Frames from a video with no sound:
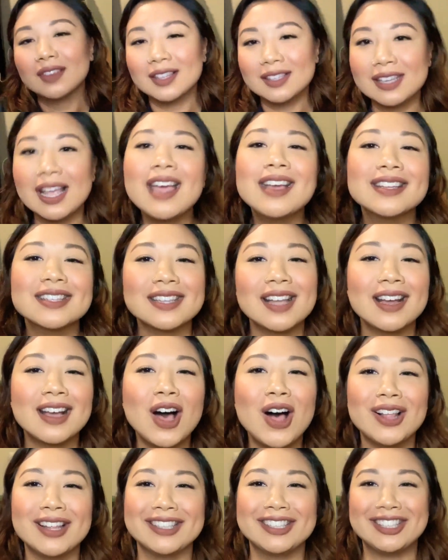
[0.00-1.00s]
Take a
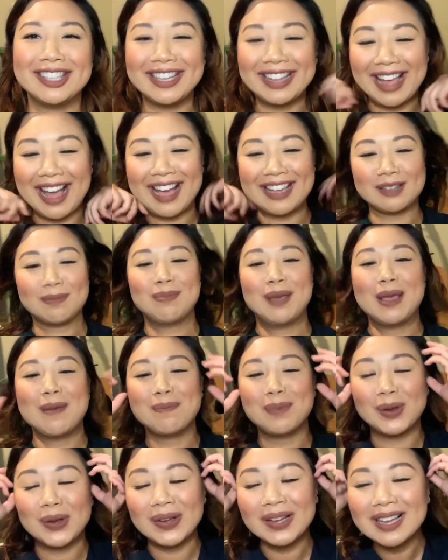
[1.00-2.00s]
psychology class,
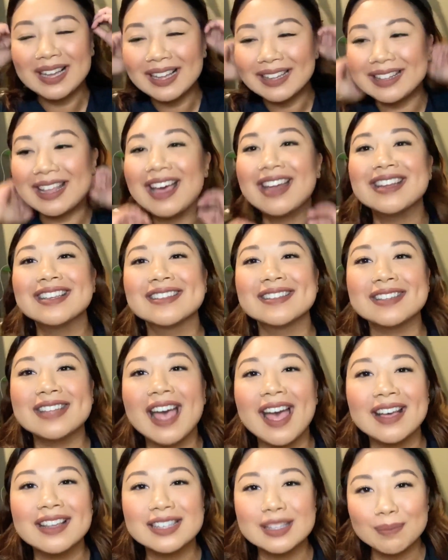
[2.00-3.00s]
people. That is
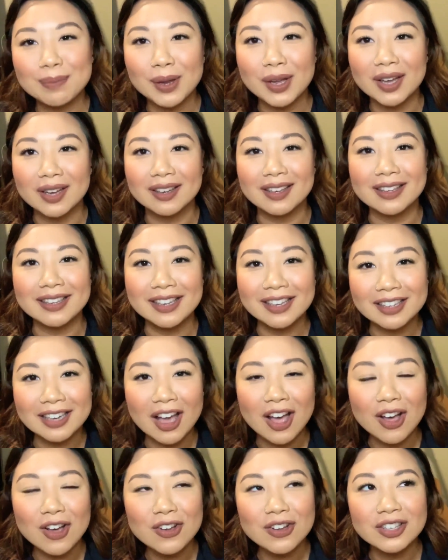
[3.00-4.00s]
textbook, you
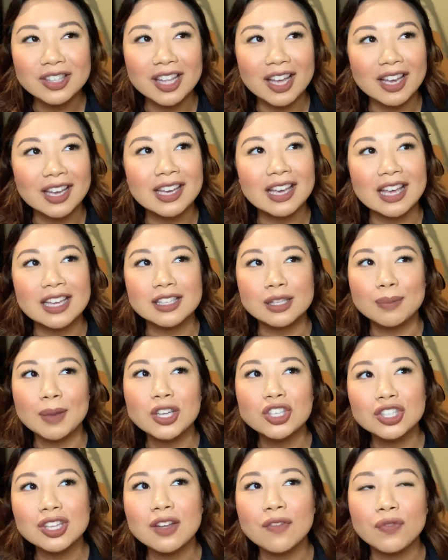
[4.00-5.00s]
know? Like,
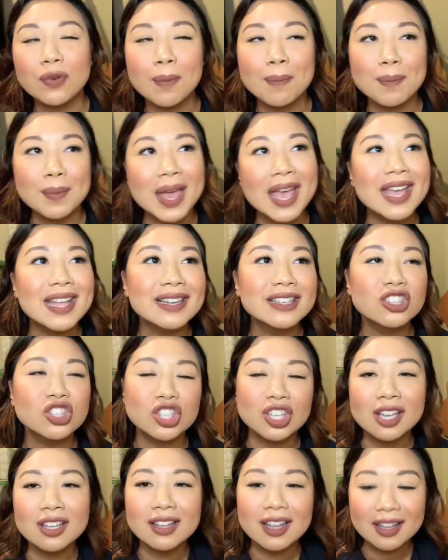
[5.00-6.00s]
especially for men,
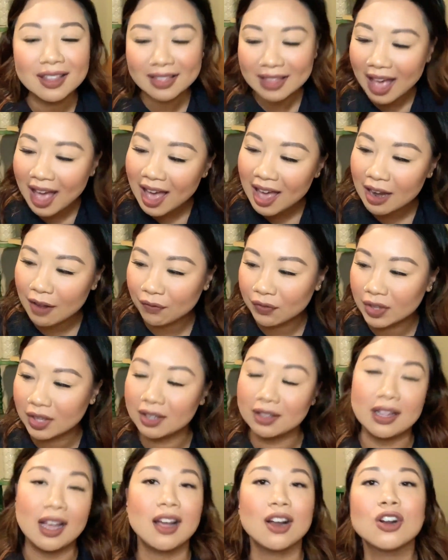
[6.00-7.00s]
shit like that, I feel
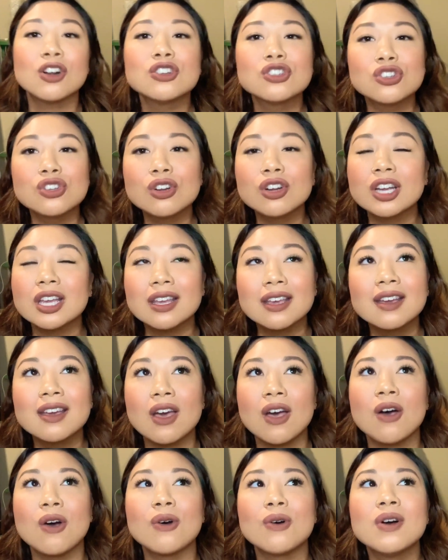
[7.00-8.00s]
like that hurts your
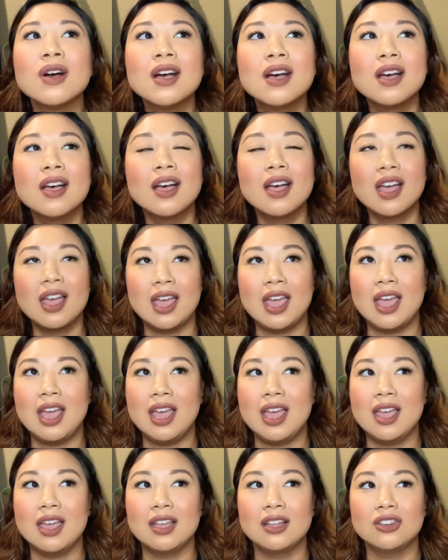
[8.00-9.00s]
ego.
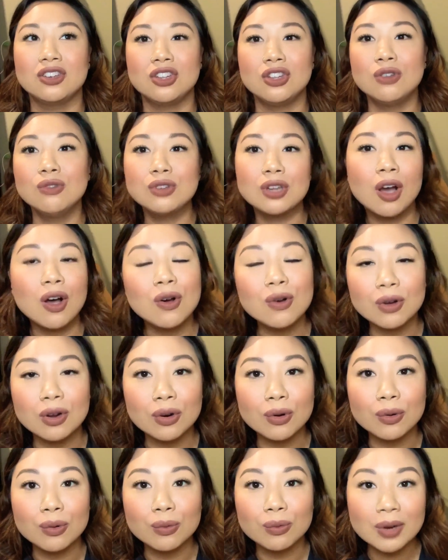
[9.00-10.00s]
And you don't
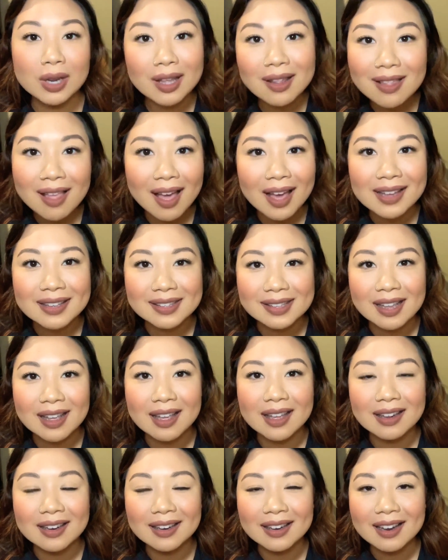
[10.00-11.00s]
realize it.